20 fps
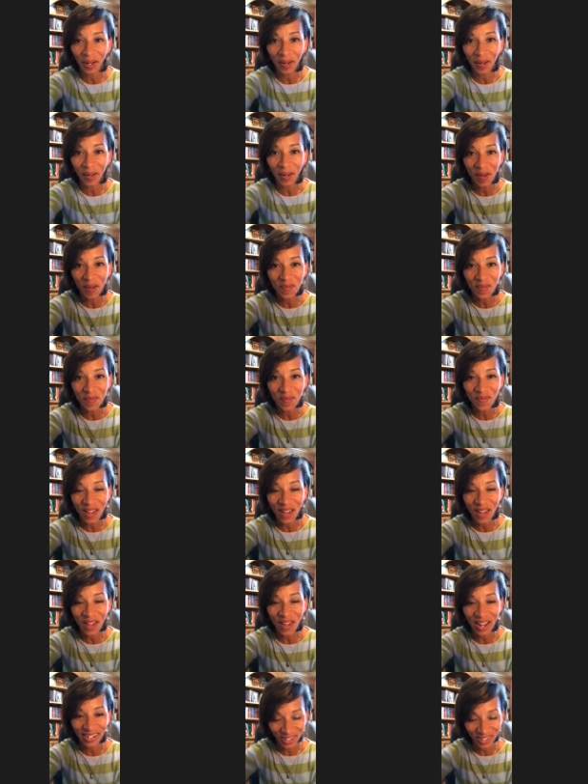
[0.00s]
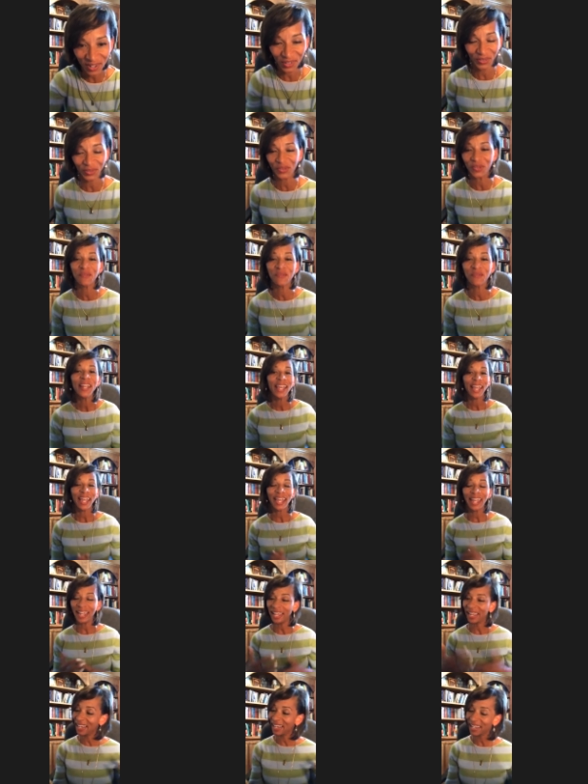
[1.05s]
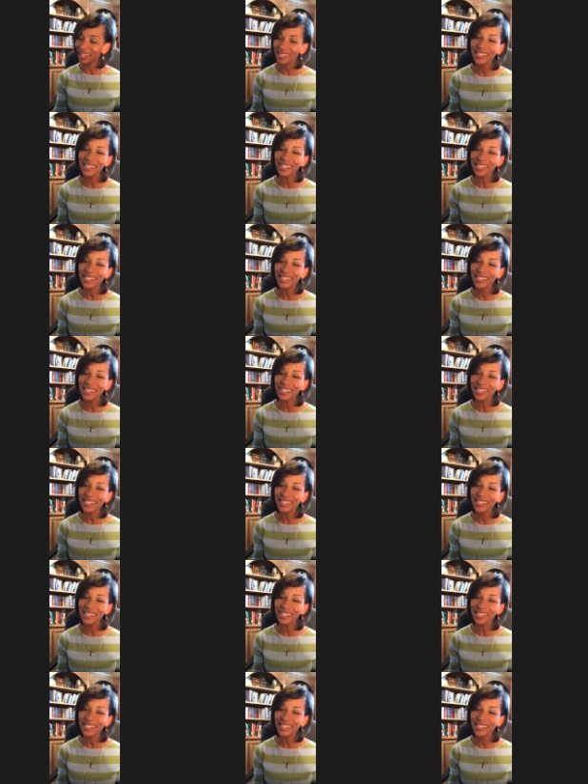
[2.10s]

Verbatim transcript: come back to our group and